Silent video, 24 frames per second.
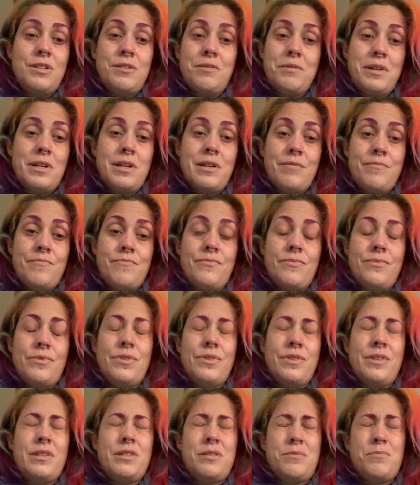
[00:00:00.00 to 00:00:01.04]
it
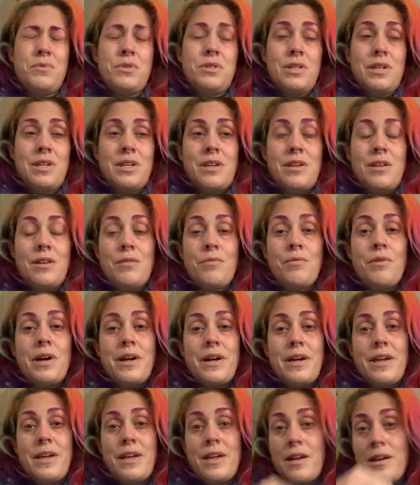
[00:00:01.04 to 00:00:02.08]
this particular
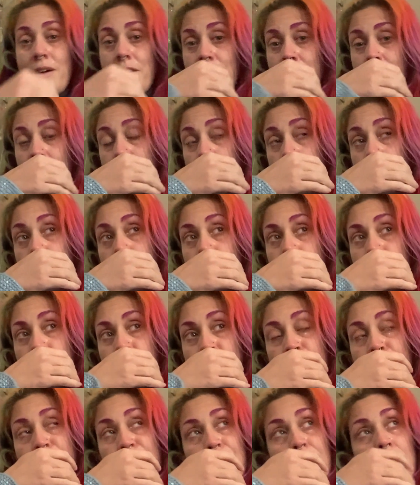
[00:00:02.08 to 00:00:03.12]
way, and
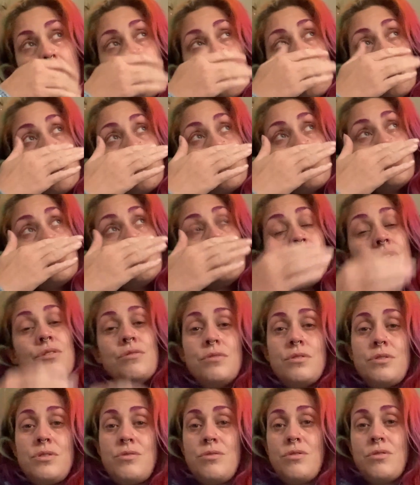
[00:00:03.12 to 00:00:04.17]
people
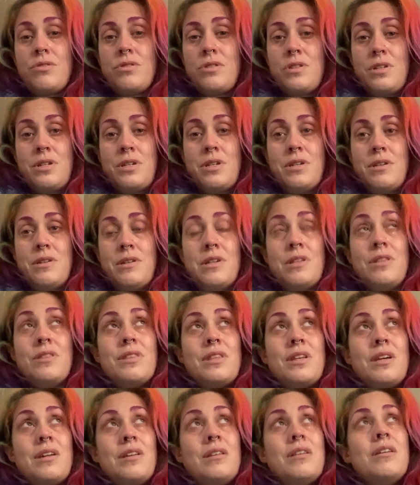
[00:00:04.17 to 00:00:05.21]
choose not to. And
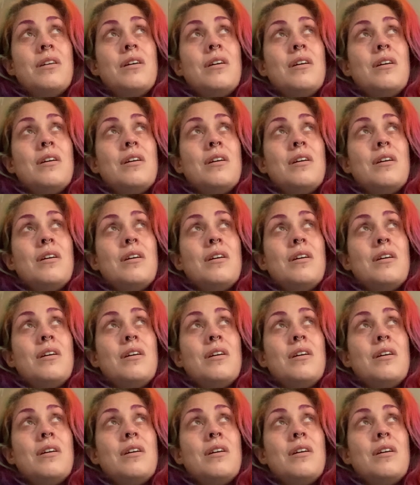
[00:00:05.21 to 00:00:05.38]
then